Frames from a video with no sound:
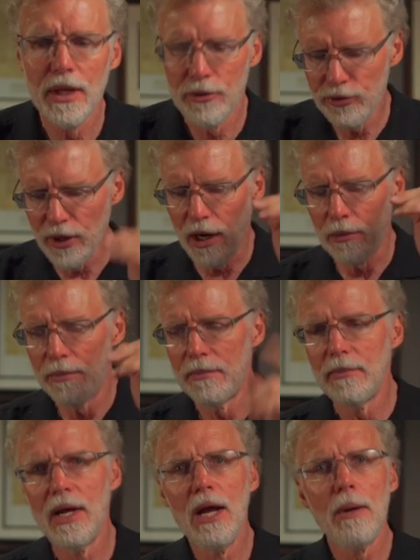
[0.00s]
So,
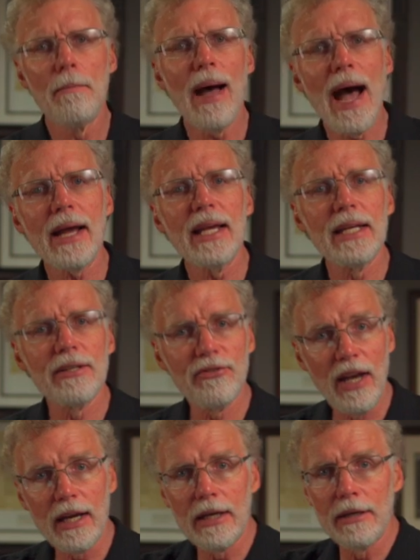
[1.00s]
back in a
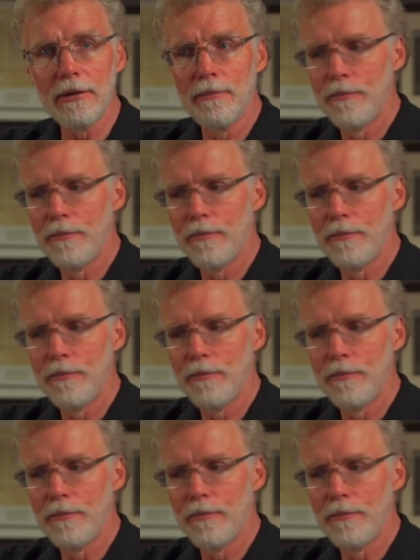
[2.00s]
second.